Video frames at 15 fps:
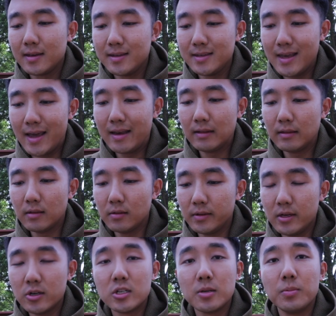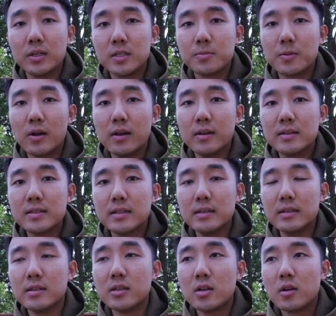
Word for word: getting the leadership experience and